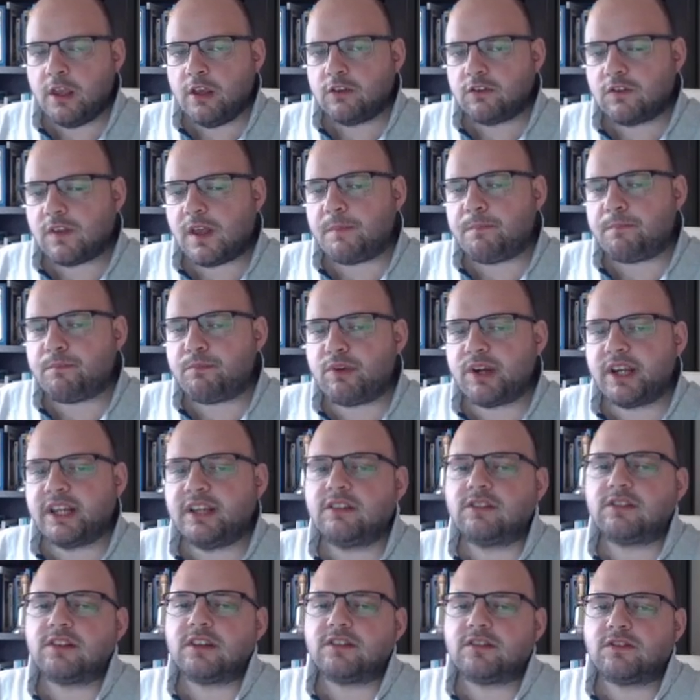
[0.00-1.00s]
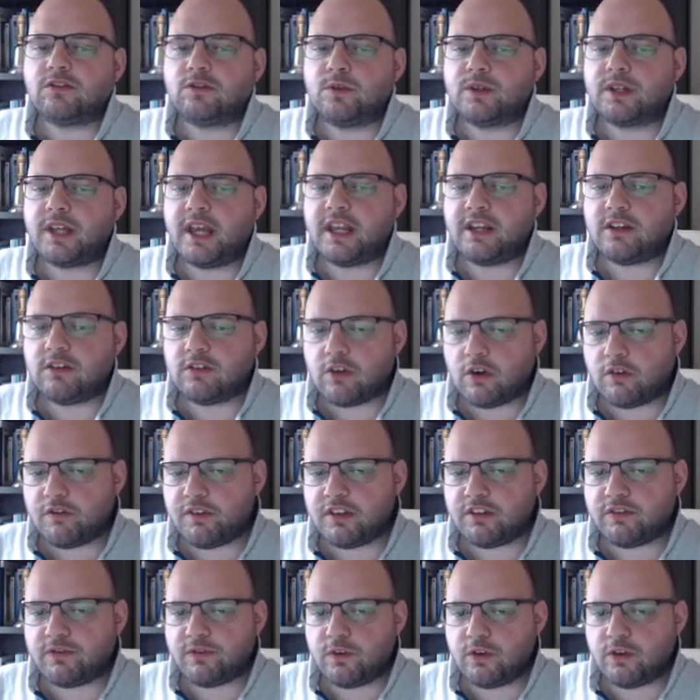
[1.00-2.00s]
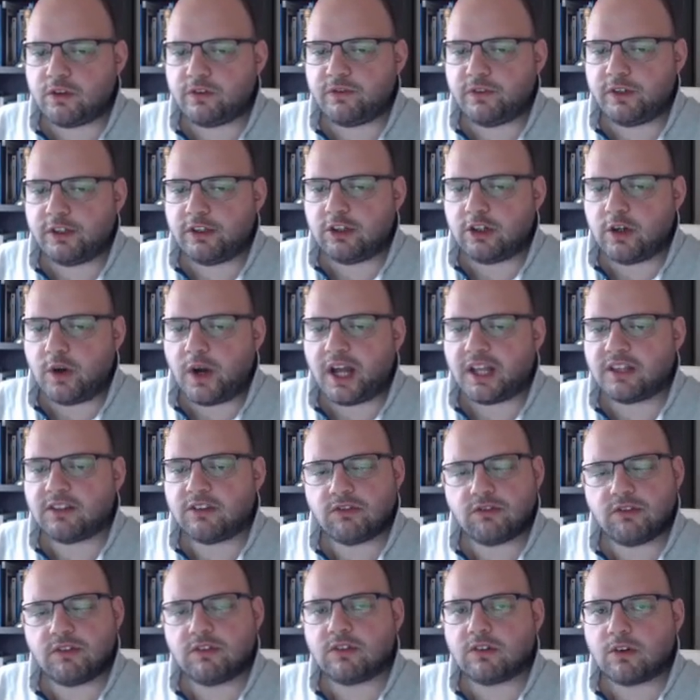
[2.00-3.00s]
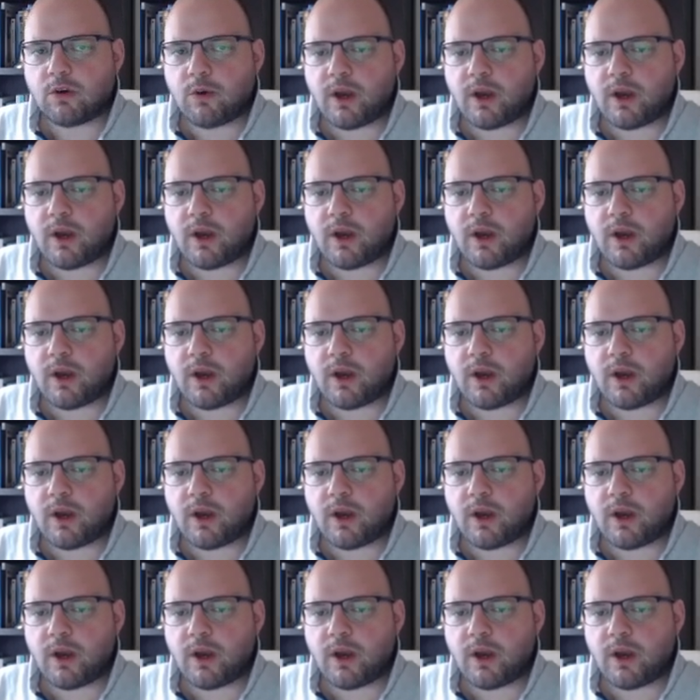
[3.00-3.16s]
So that brings us to an end of this first video, answering the